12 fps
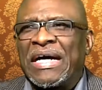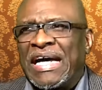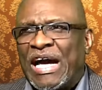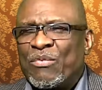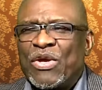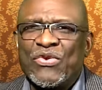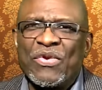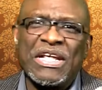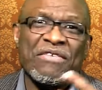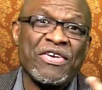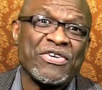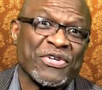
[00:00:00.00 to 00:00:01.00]
And when you
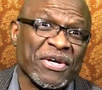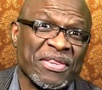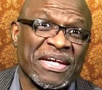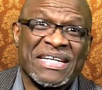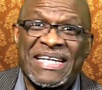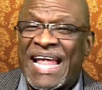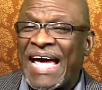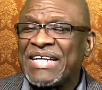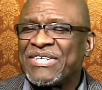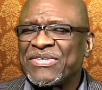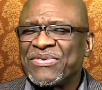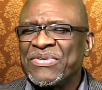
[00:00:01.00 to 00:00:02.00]
leave each other at night,
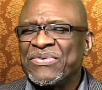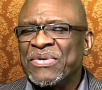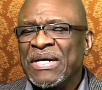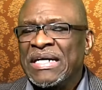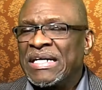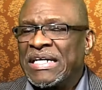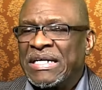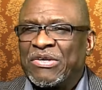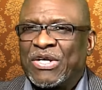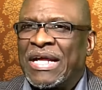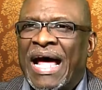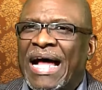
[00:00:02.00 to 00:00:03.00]
you
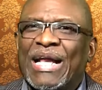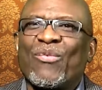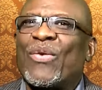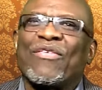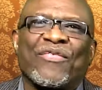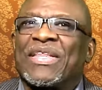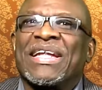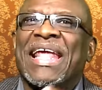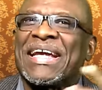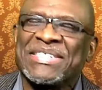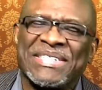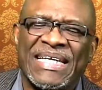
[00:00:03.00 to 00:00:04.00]
can hardly wait for the
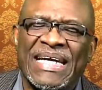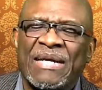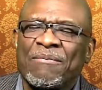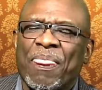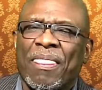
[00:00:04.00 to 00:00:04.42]
next day.